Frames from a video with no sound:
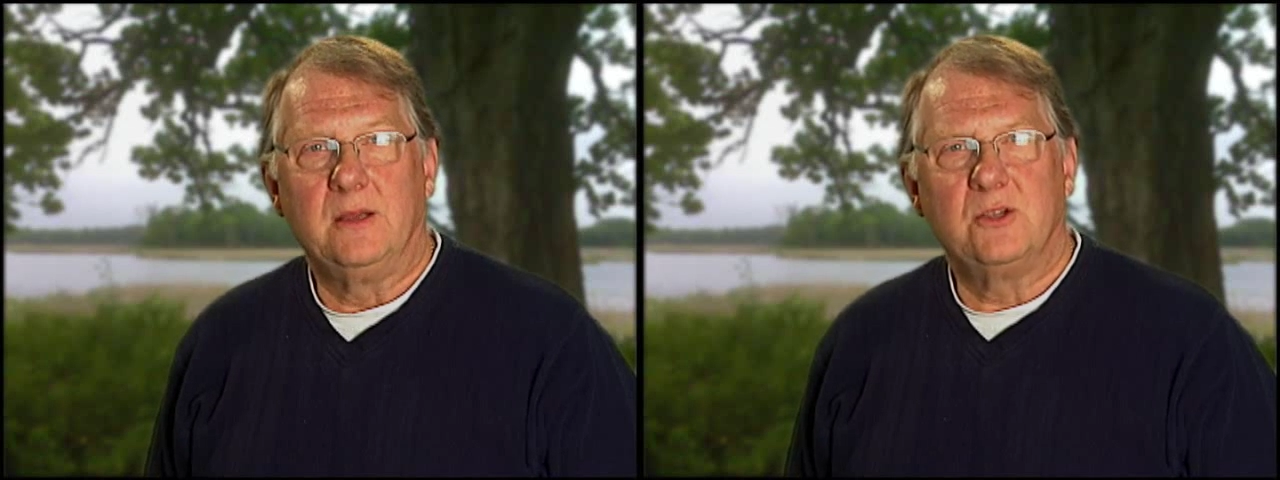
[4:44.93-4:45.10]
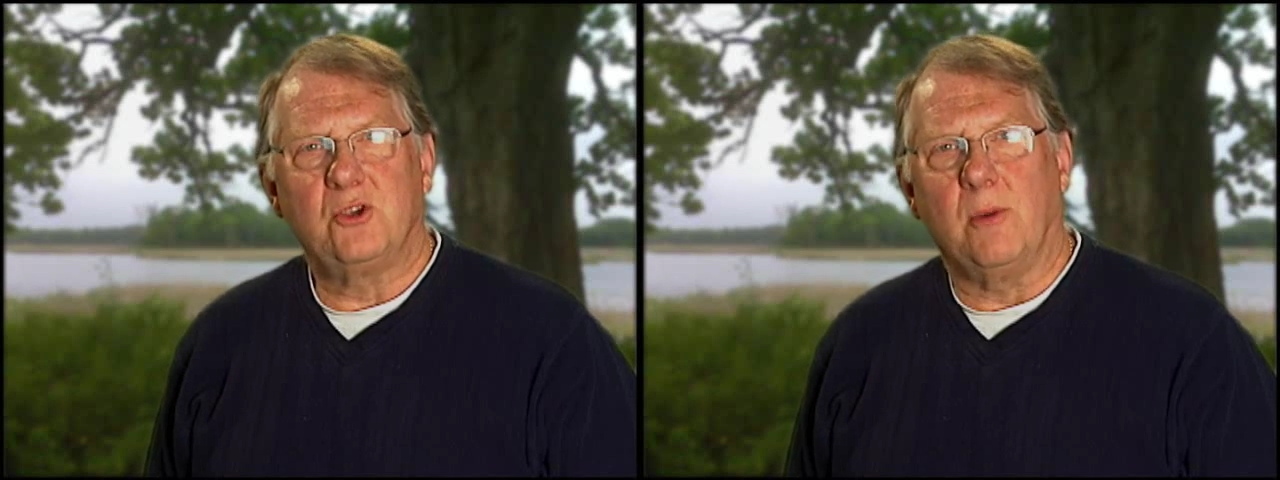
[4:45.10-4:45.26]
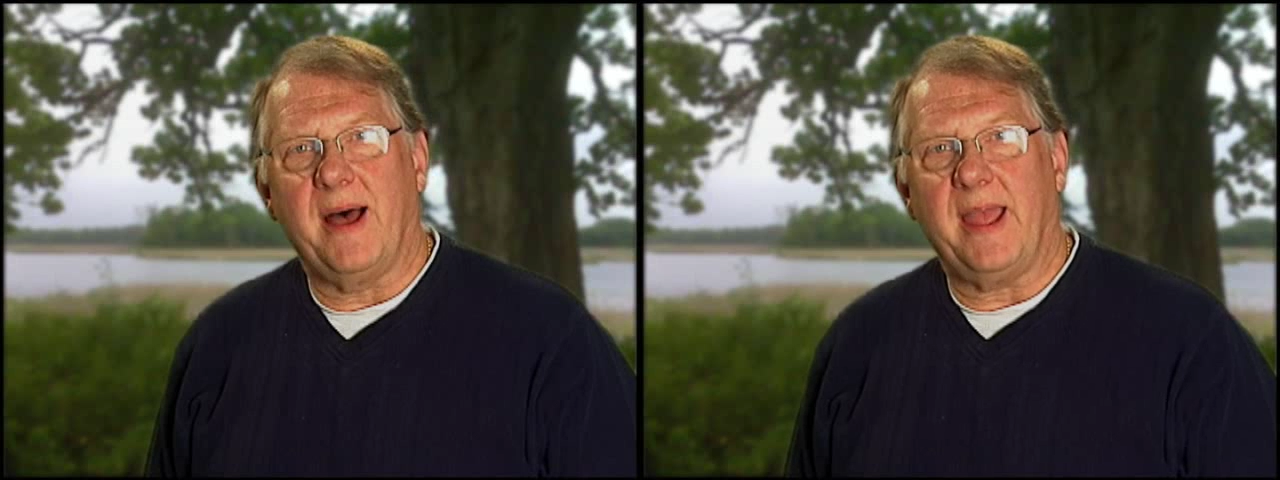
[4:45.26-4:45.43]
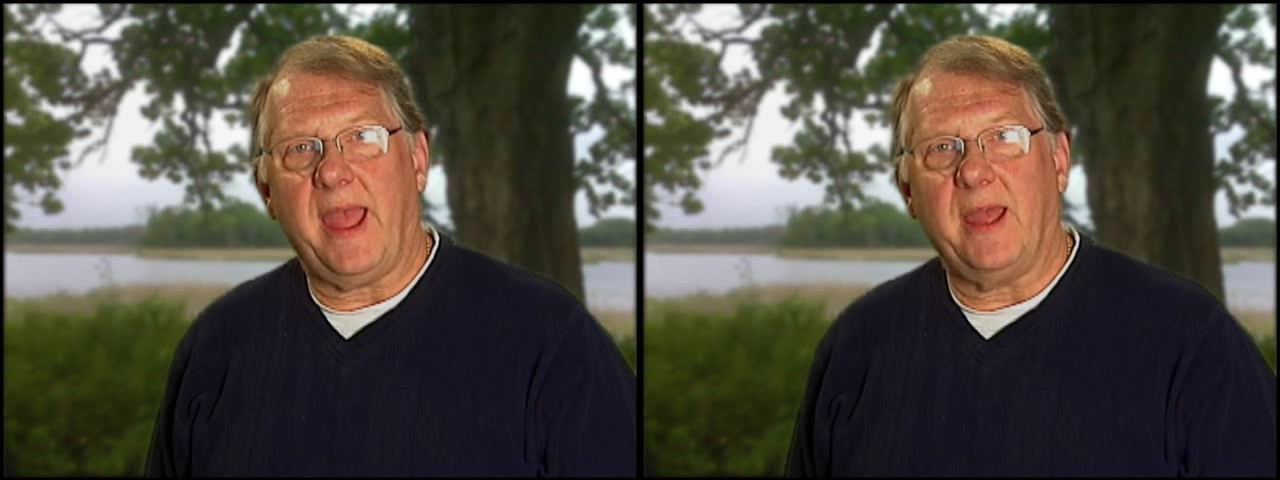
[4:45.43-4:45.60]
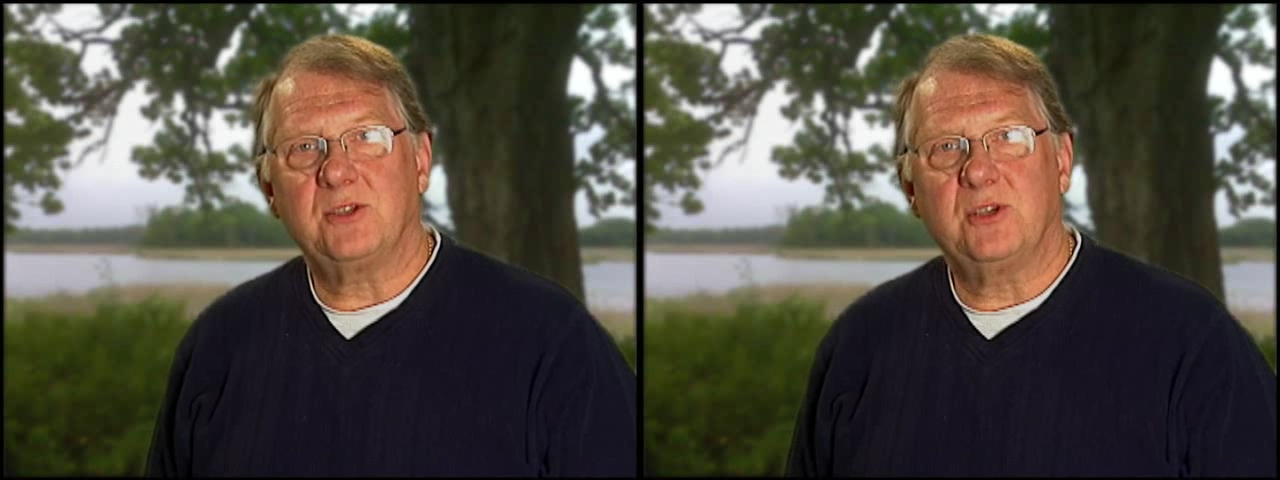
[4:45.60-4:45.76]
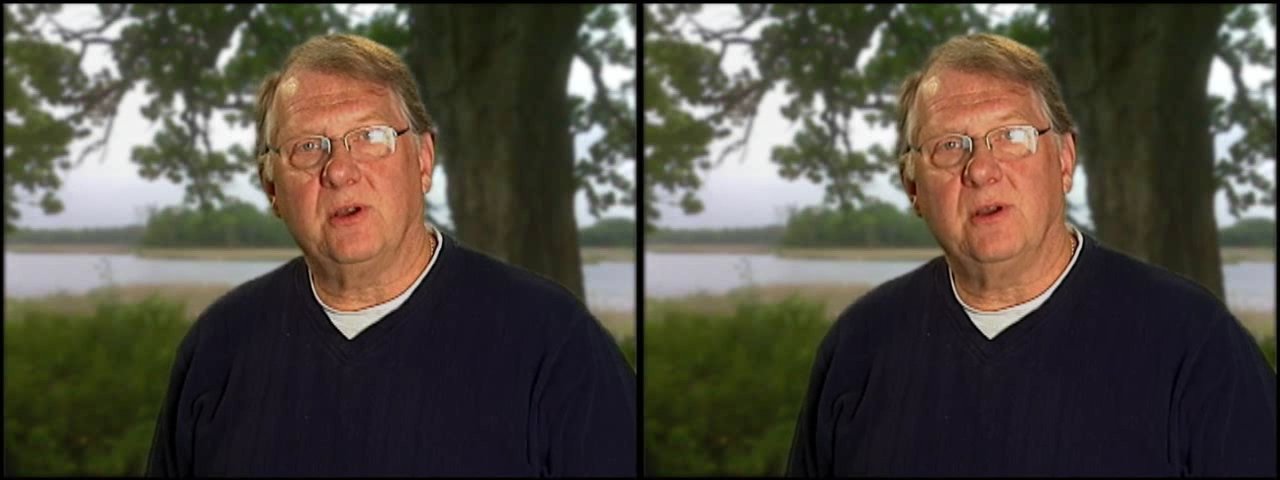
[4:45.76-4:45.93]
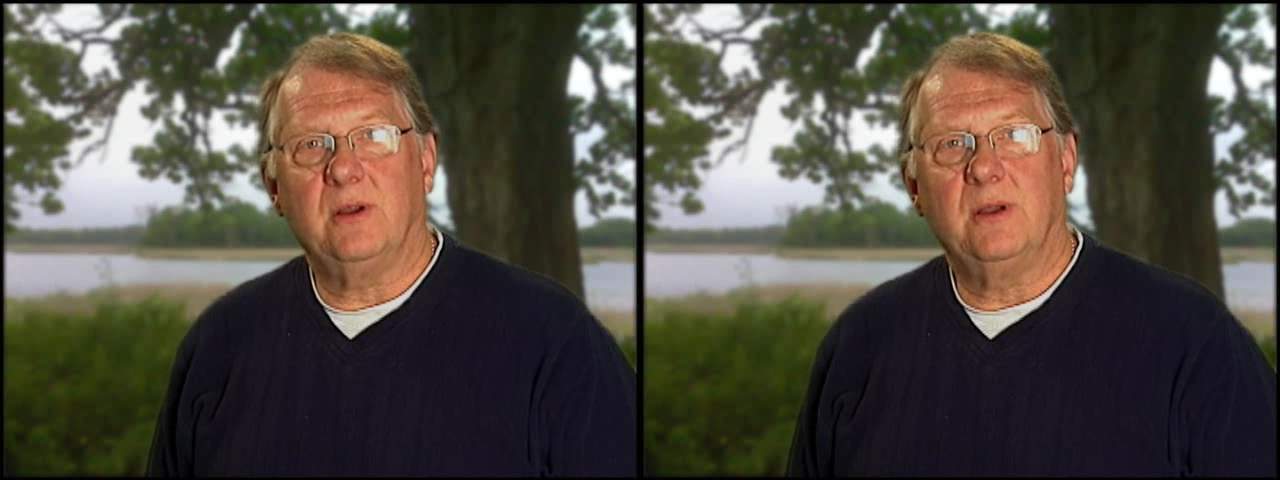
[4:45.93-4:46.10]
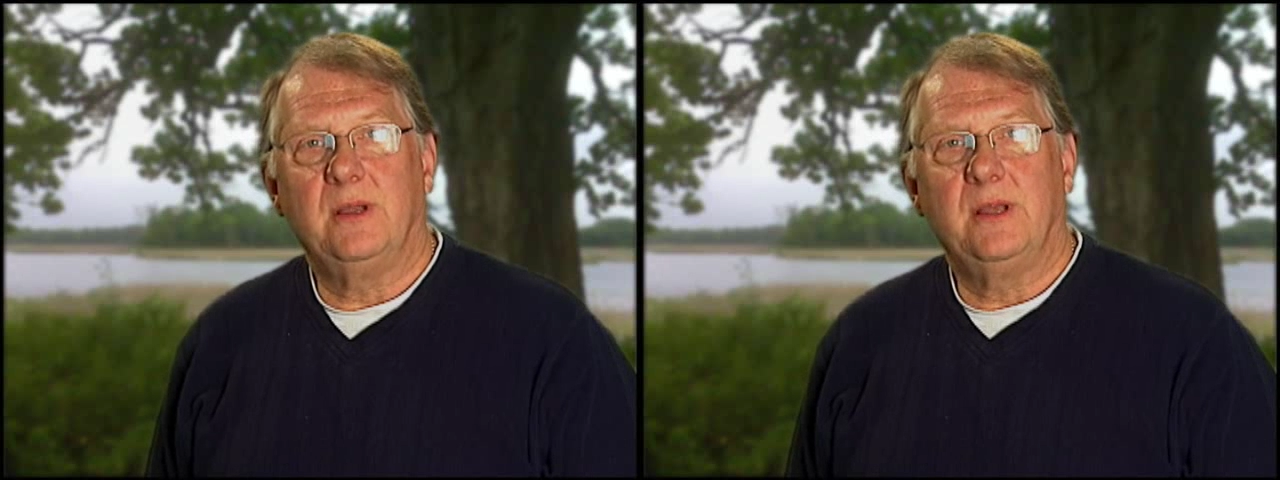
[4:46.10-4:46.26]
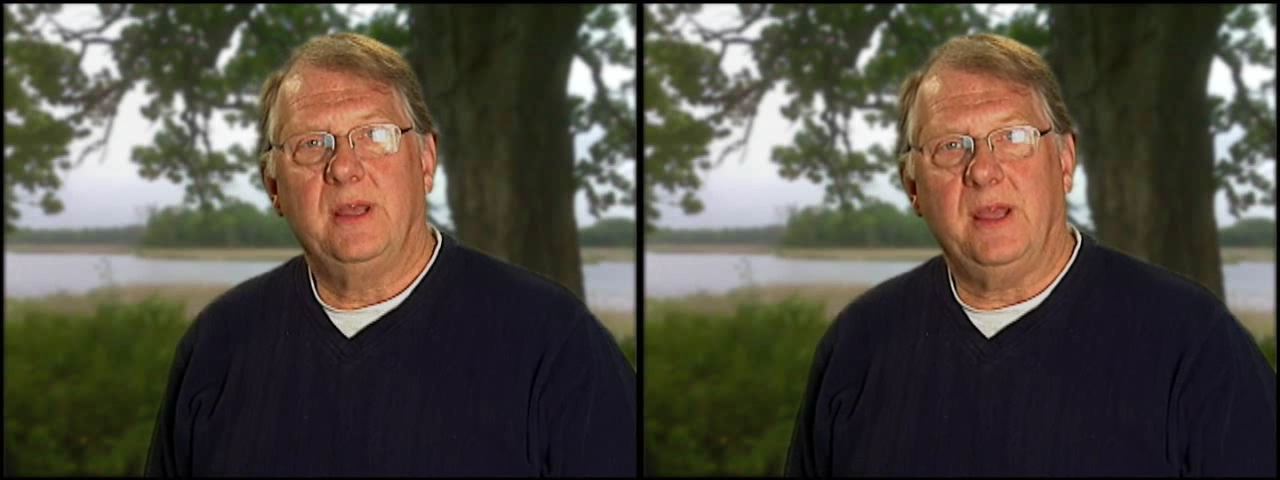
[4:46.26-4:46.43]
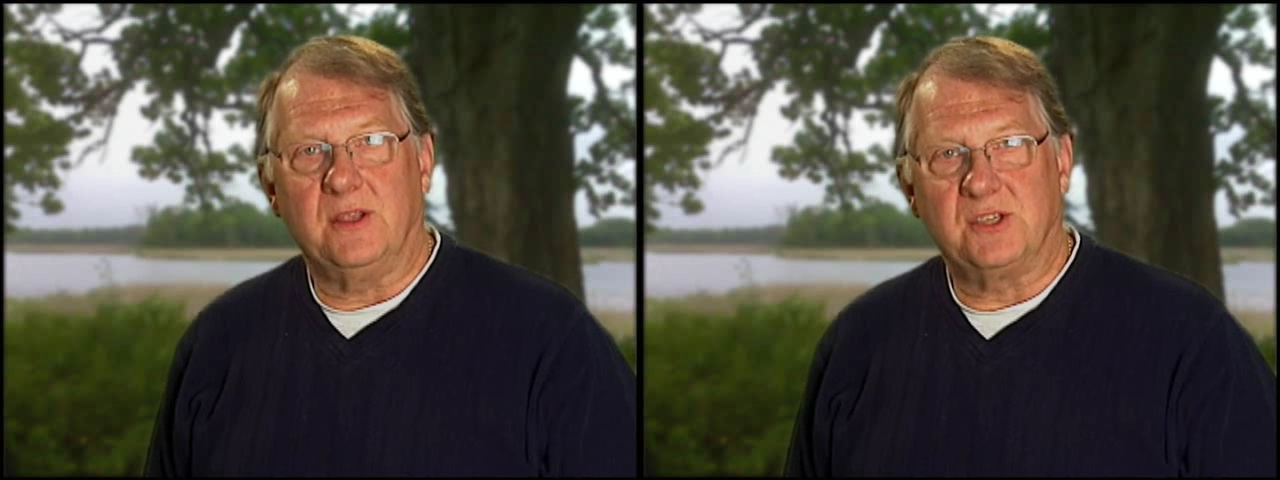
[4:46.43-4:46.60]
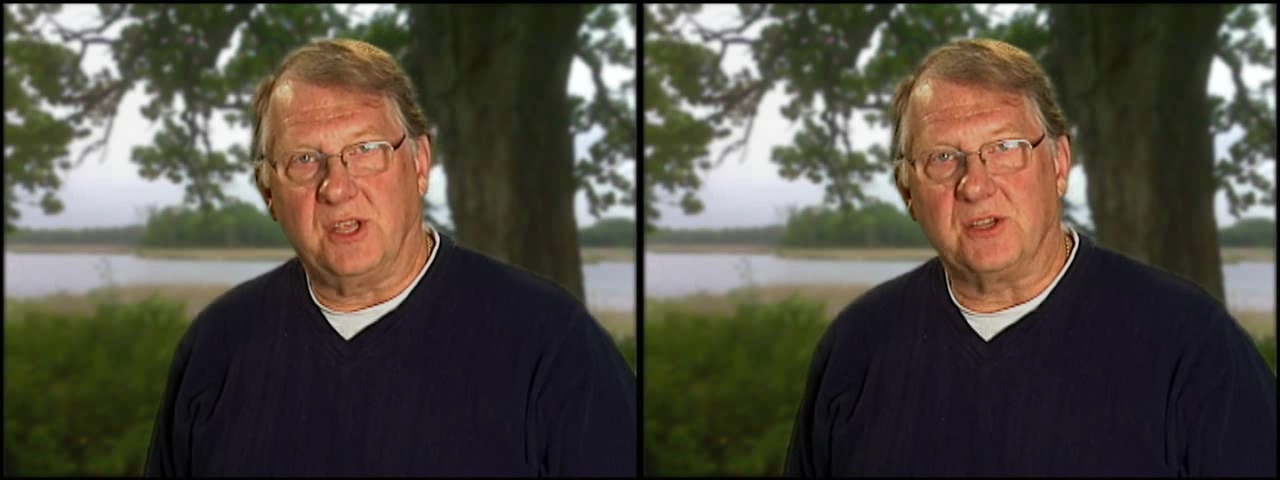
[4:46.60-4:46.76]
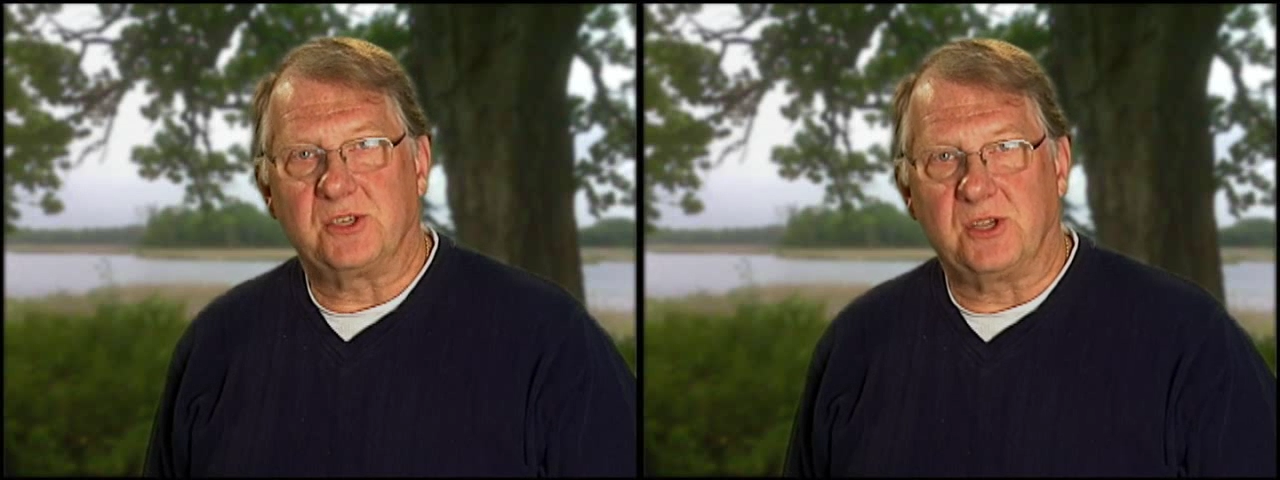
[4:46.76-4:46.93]
So my answer is
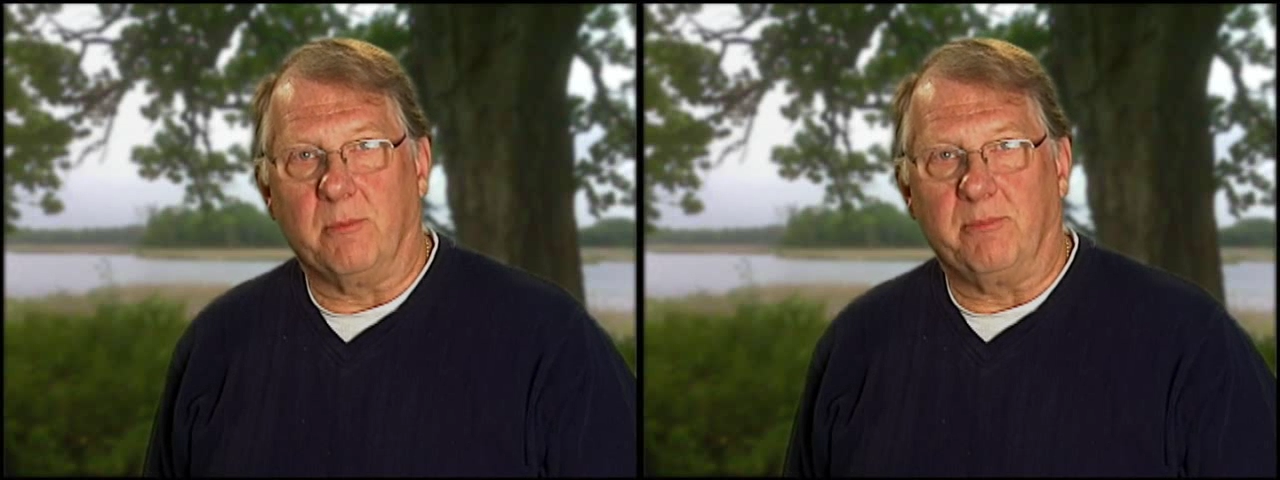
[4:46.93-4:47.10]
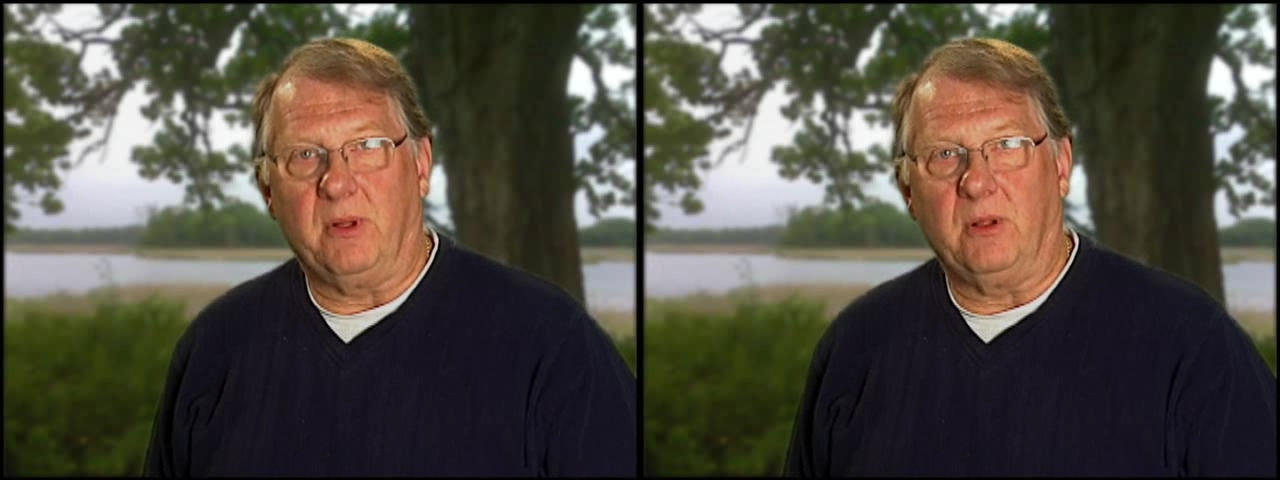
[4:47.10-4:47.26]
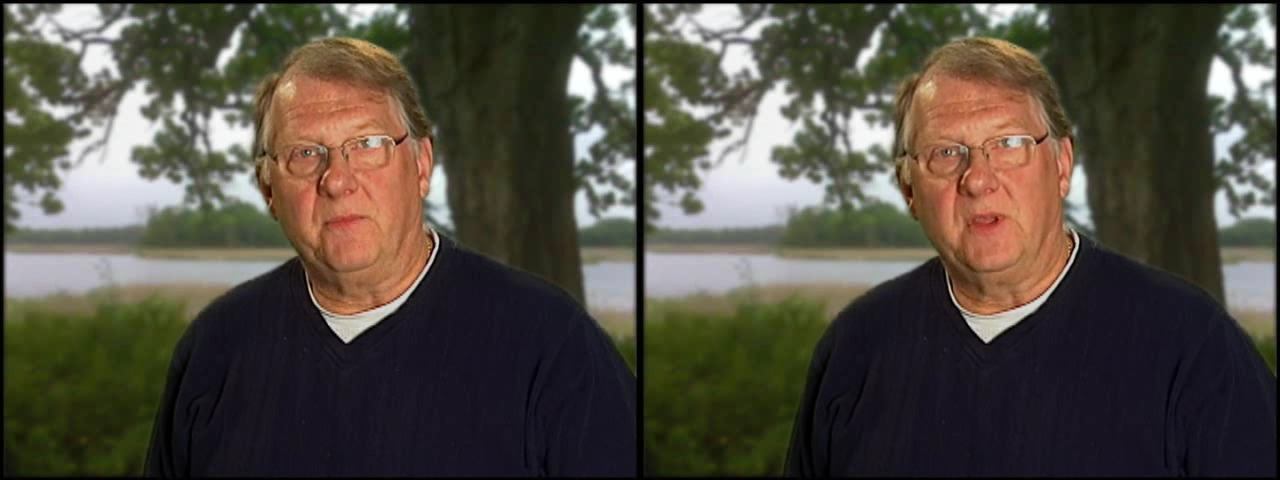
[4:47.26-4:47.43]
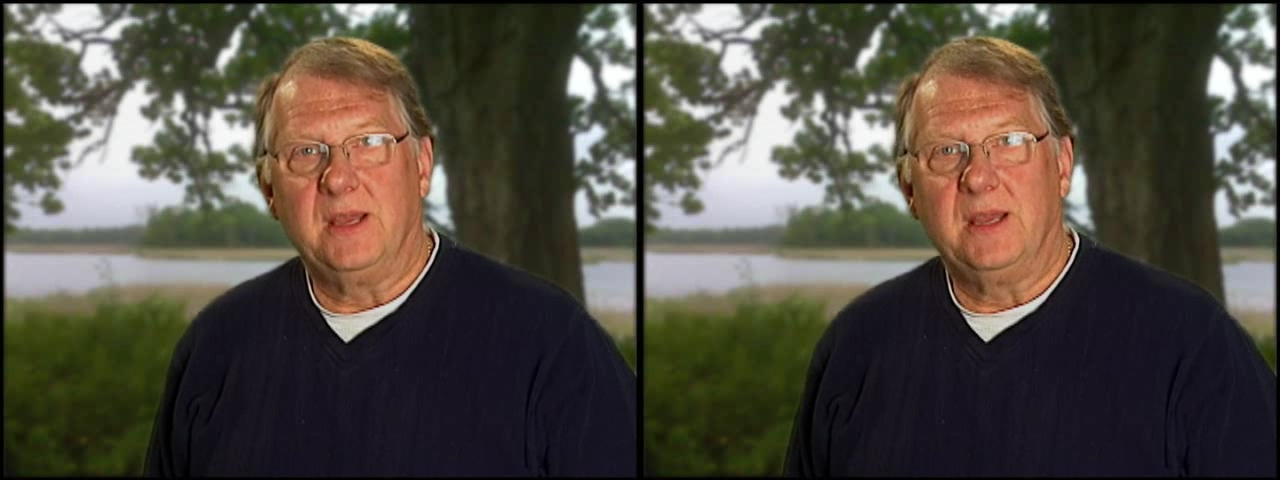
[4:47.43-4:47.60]
this simple.